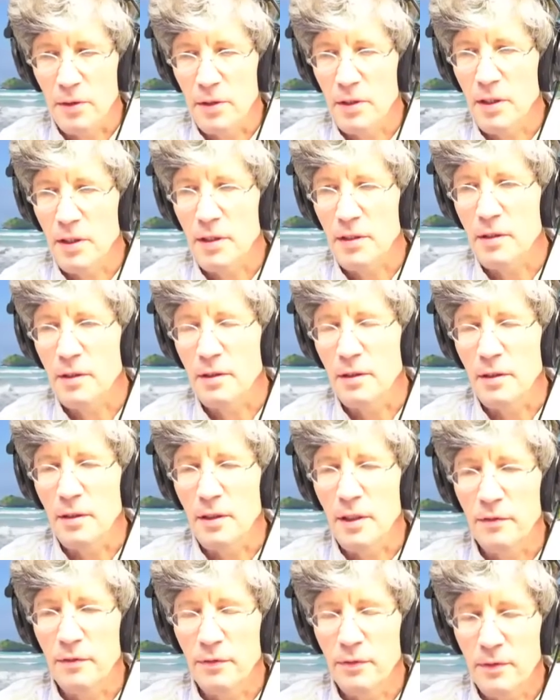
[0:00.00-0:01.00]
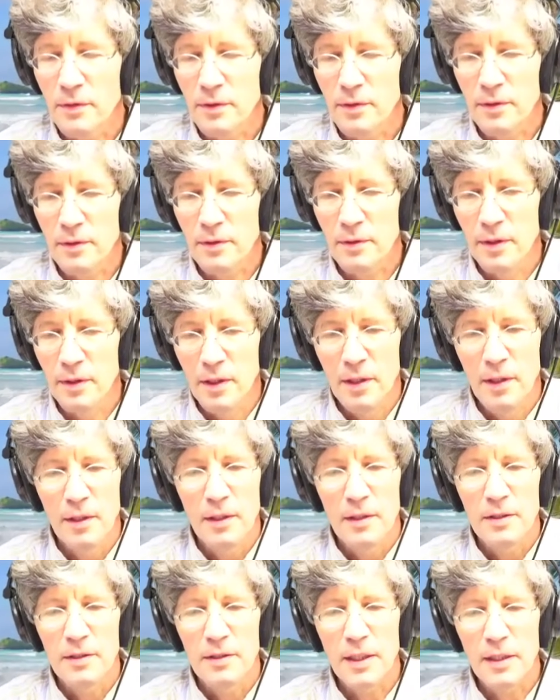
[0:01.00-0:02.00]
It's just that they've
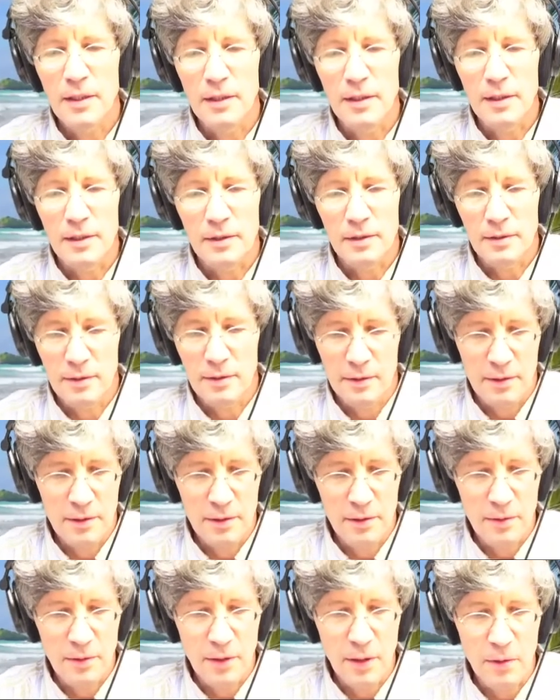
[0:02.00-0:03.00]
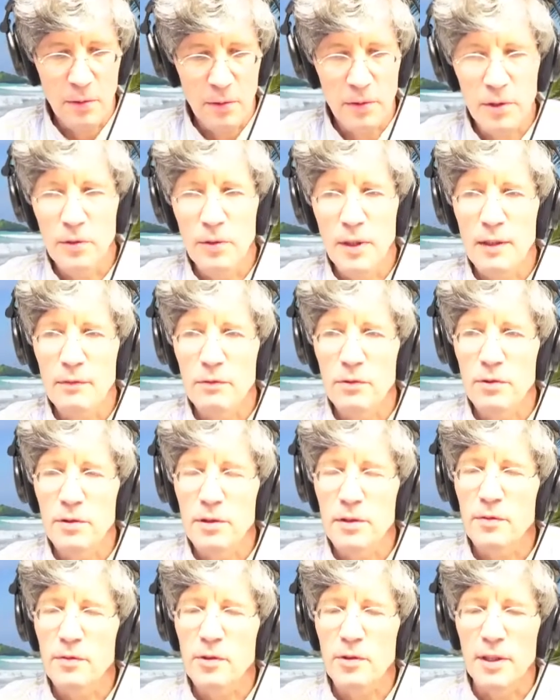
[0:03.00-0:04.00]
taken it to whole new levels
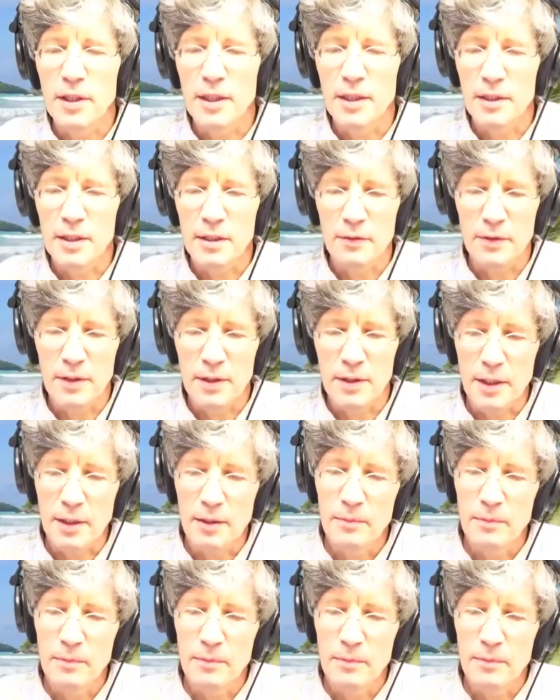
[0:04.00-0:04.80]
of creativity.